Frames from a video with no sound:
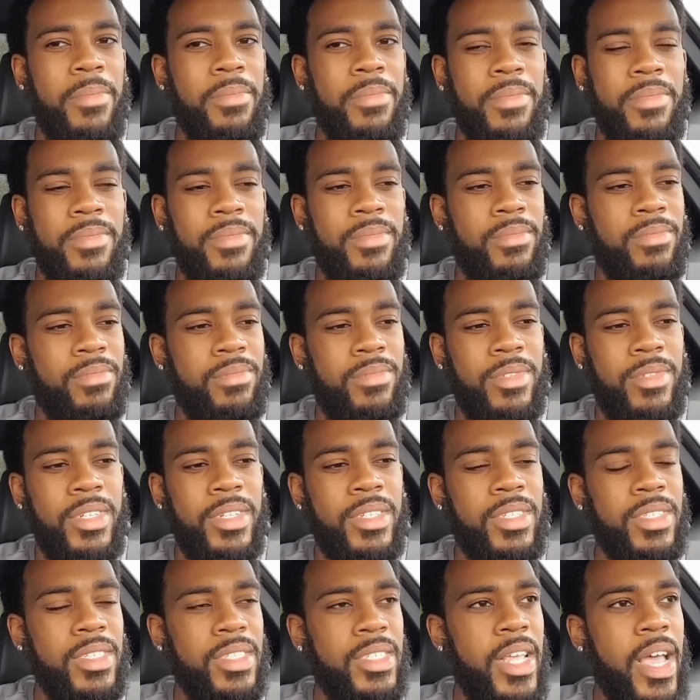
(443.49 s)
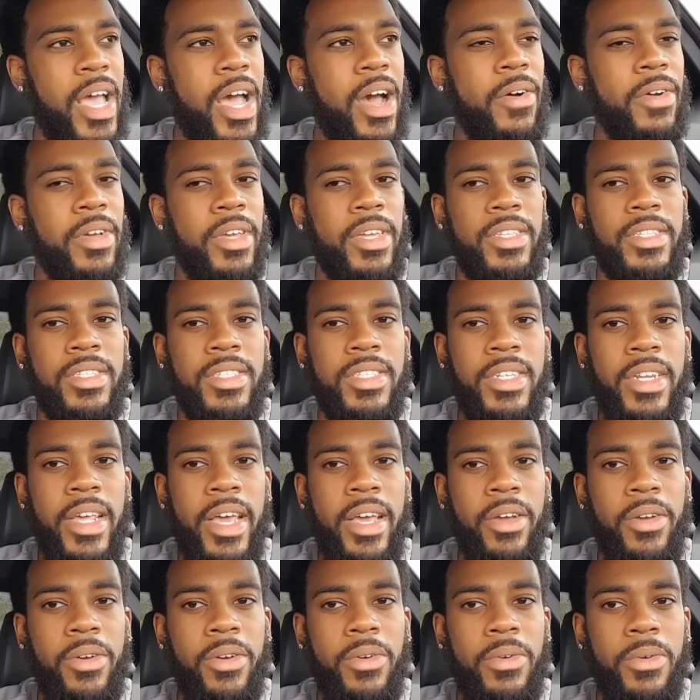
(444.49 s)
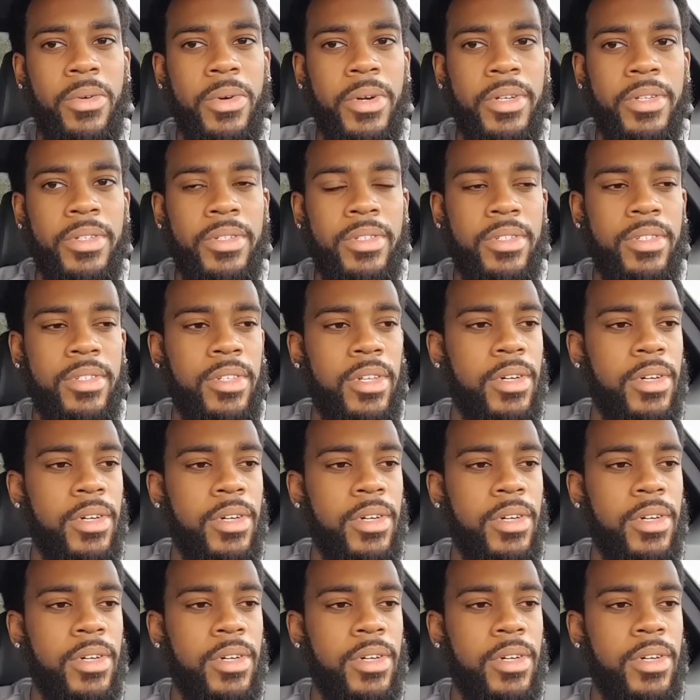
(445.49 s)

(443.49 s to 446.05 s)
just now getting to that quart low.